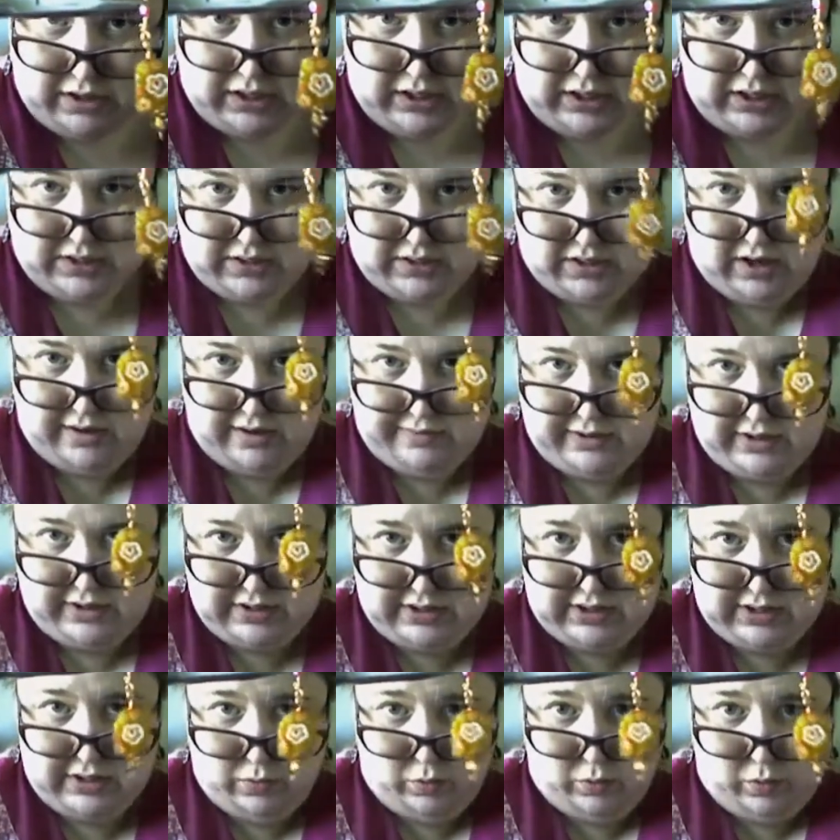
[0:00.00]
what I
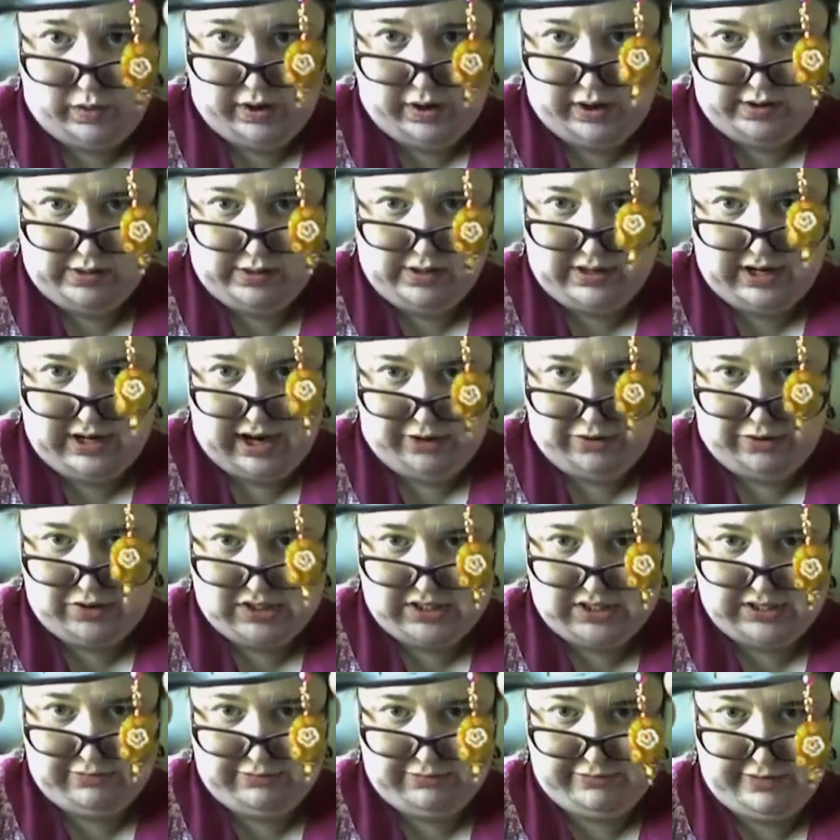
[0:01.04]
want to be the front of the
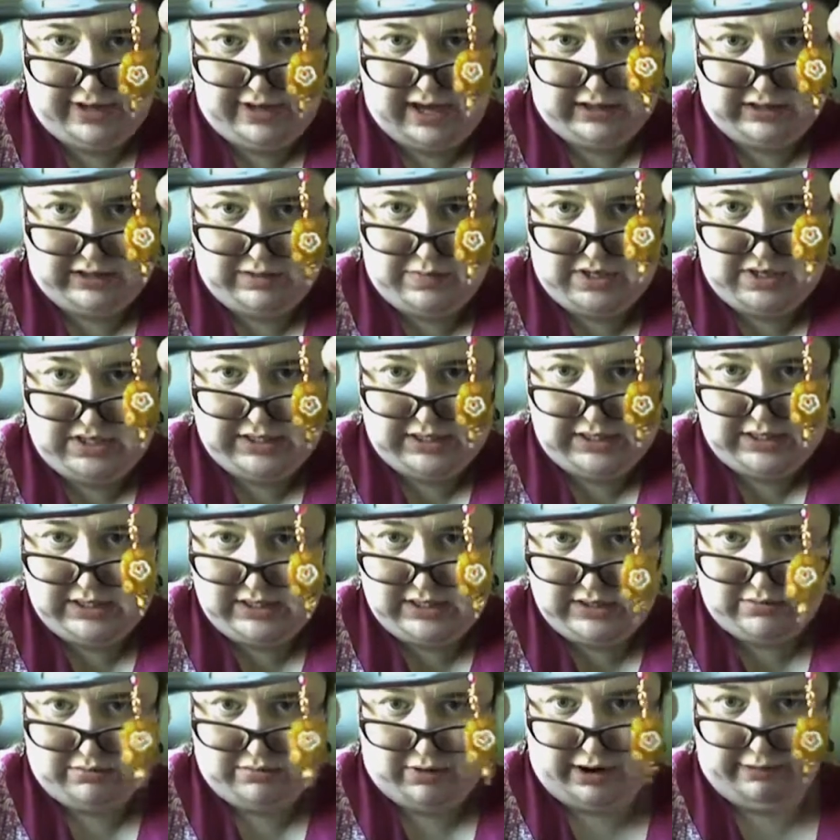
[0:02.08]
earring is obviously
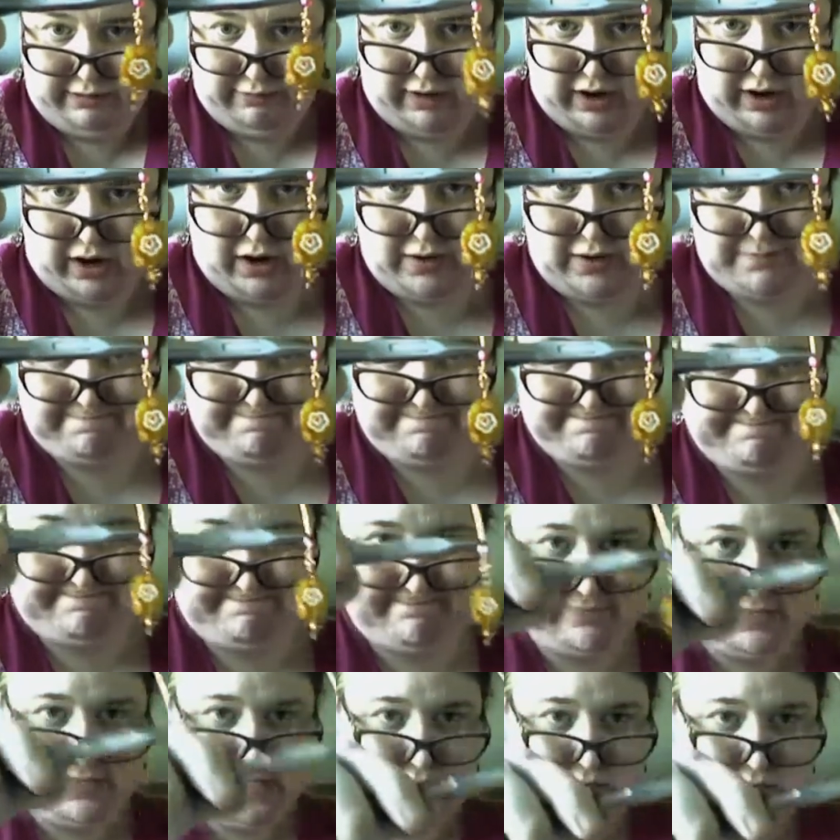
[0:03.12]
where the decorative
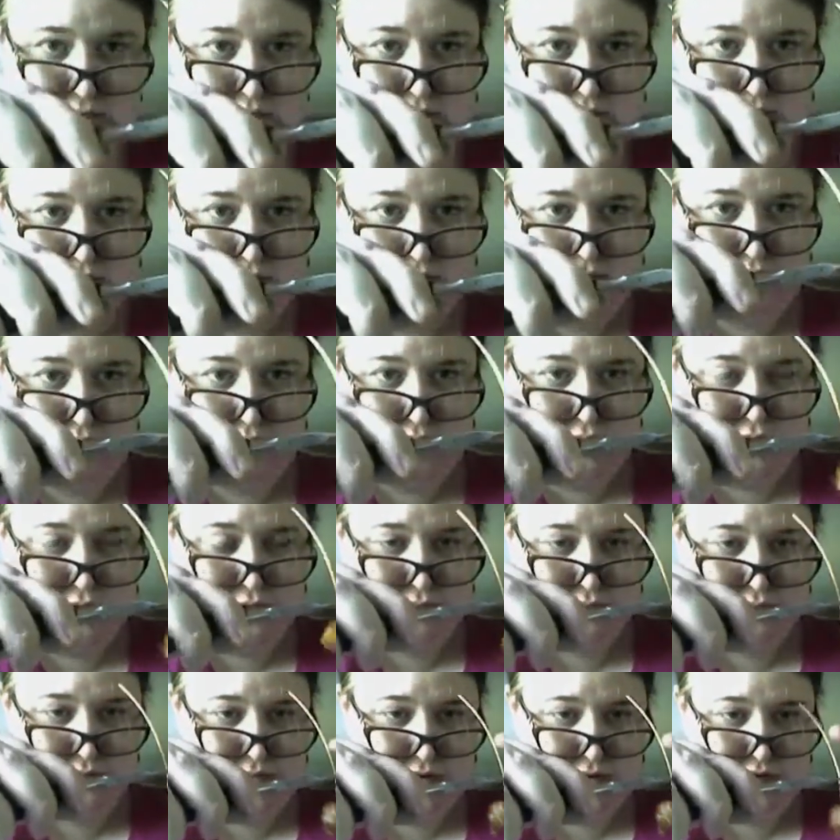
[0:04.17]
element is,
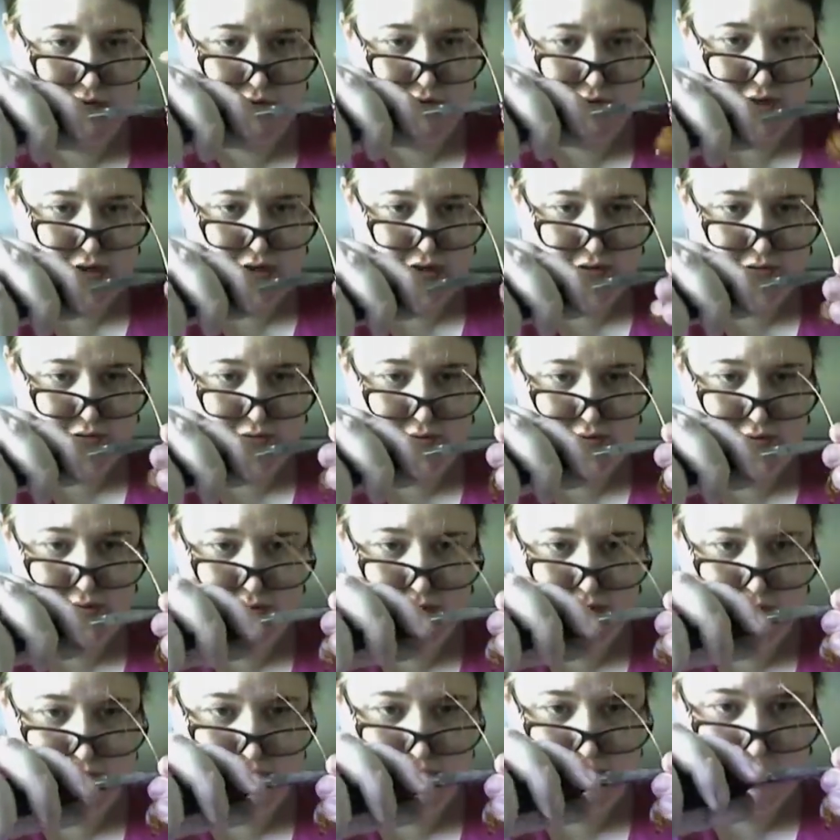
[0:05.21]
right there.
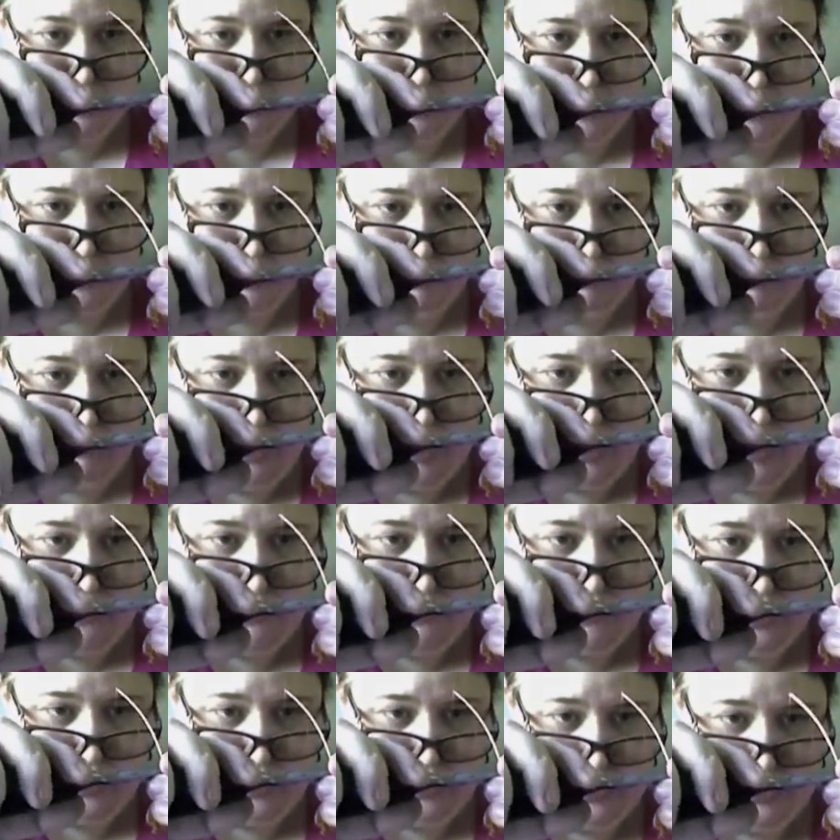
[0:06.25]
So what I'm going to